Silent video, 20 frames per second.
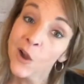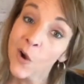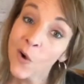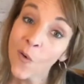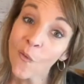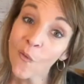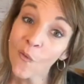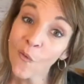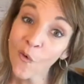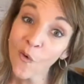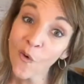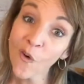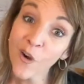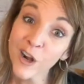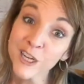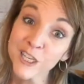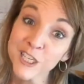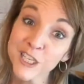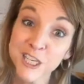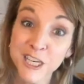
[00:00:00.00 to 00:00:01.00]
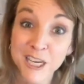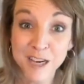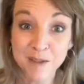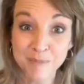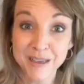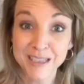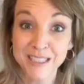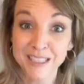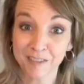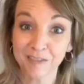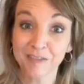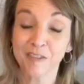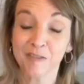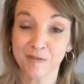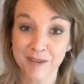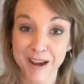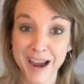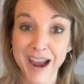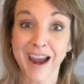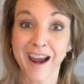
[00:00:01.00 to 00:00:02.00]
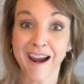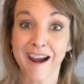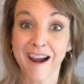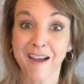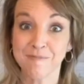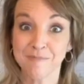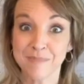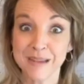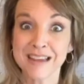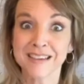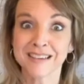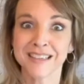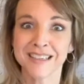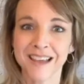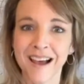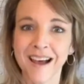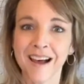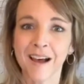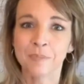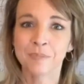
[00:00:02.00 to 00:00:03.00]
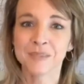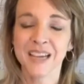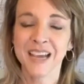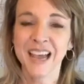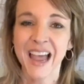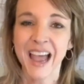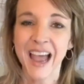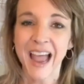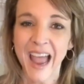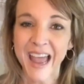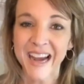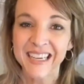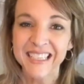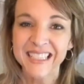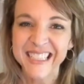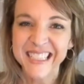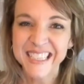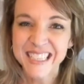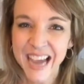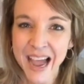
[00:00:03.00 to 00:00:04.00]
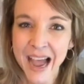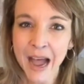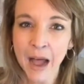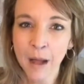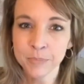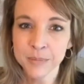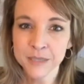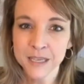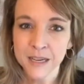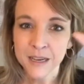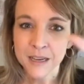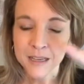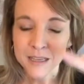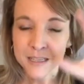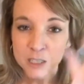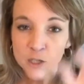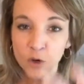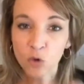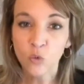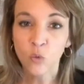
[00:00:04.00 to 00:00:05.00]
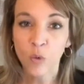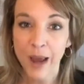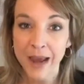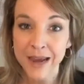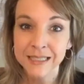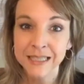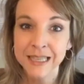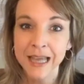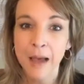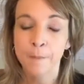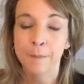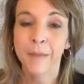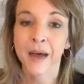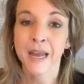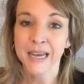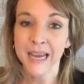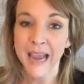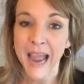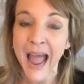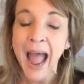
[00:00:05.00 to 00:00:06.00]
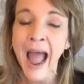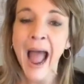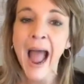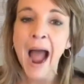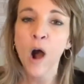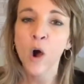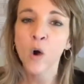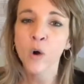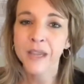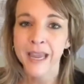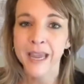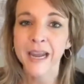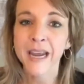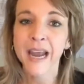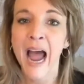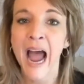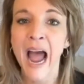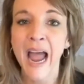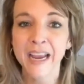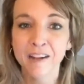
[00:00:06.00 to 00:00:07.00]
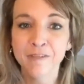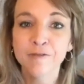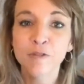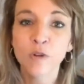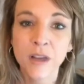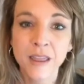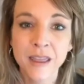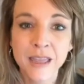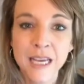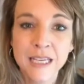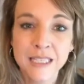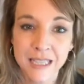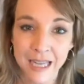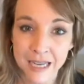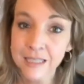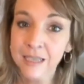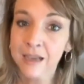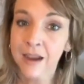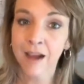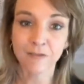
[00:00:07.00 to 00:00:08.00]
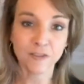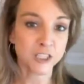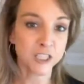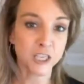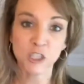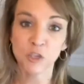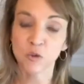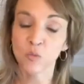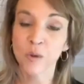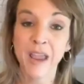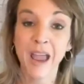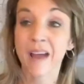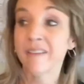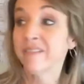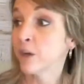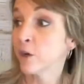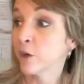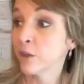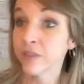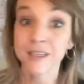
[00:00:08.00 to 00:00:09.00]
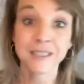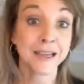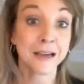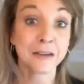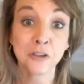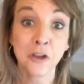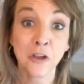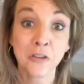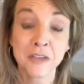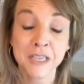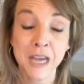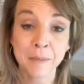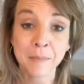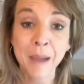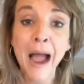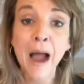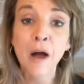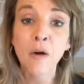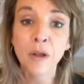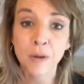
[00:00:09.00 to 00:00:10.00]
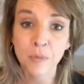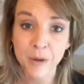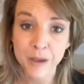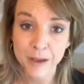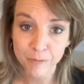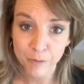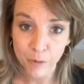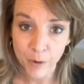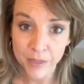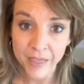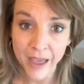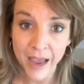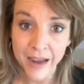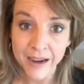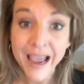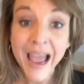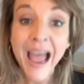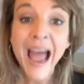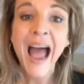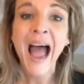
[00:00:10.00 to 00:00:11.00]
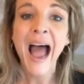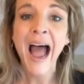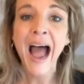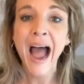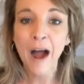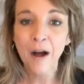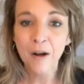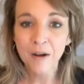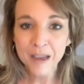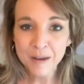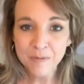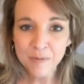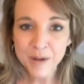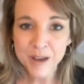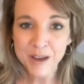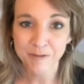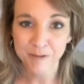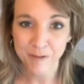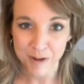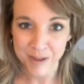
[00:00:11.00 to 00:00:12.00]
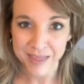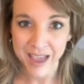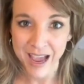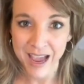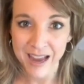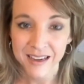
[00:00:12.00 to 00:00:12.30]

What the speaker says: Or she could be self-aware and be adept and adapt to raise that money. How can I afford this? That's a conversation we have here at this house all the time. How can we afford that? How can we afford that?